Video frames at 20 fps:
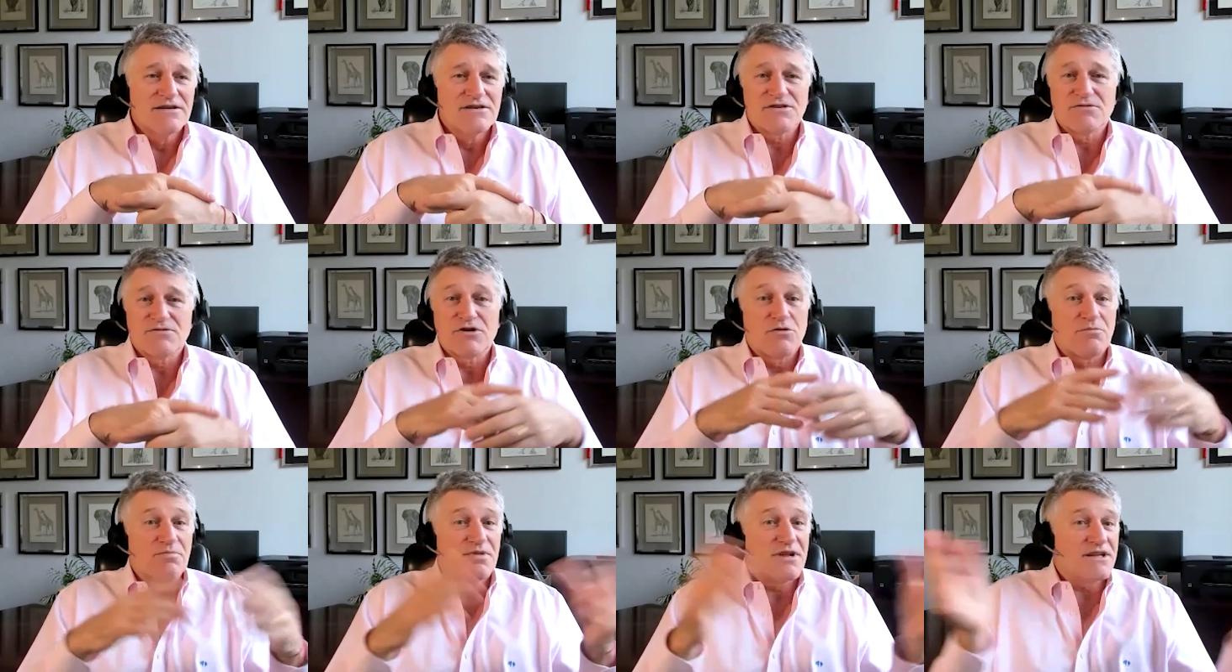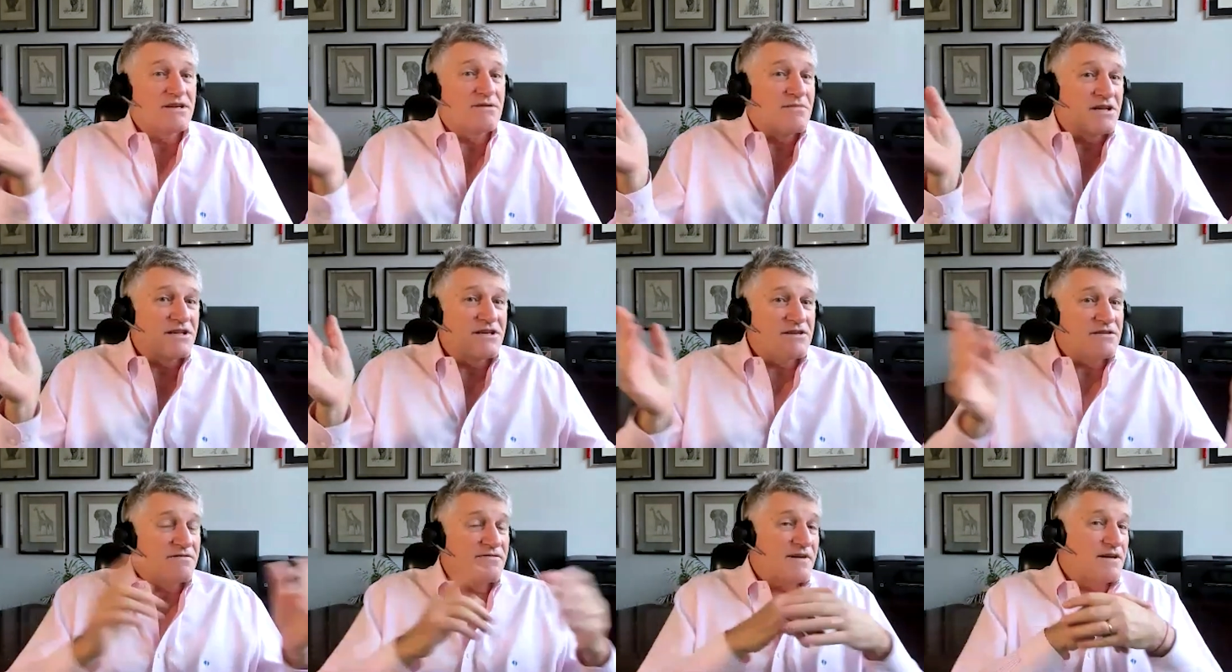So we've got plenty of
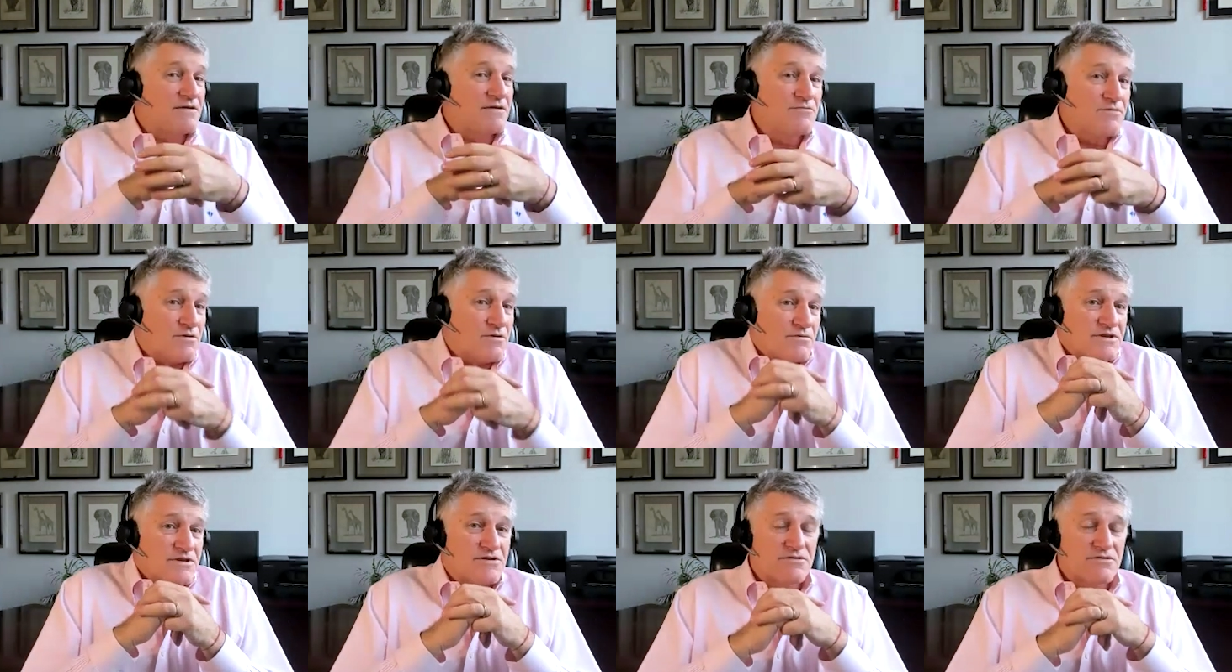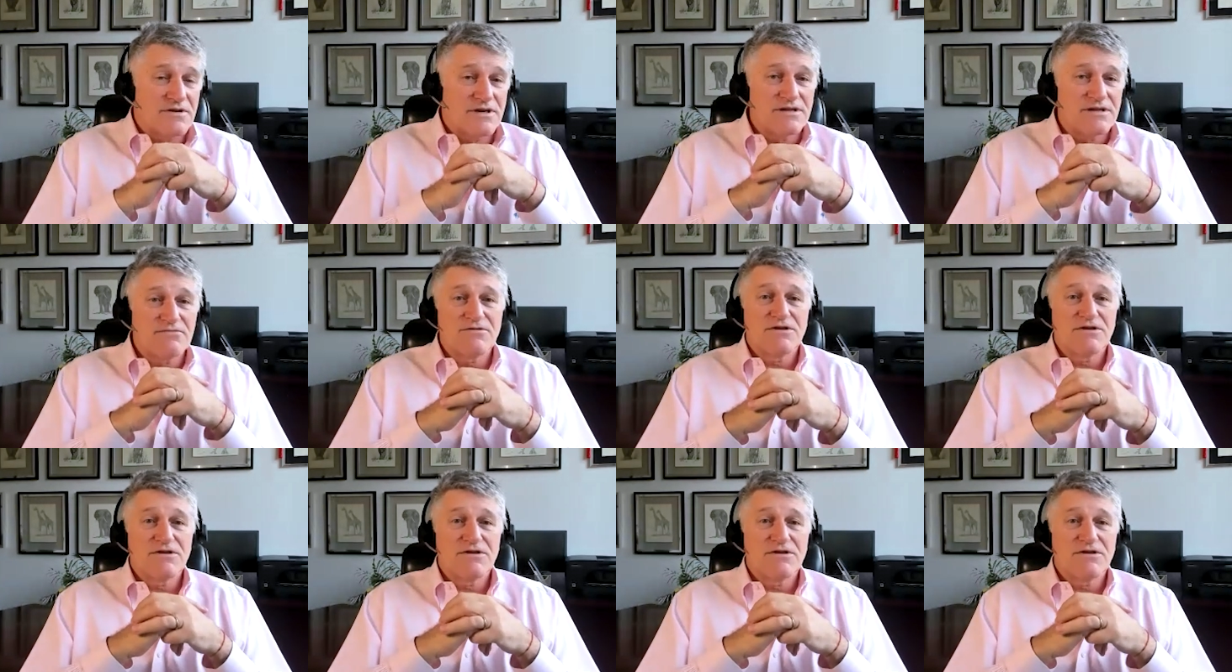money to fund what we're doing.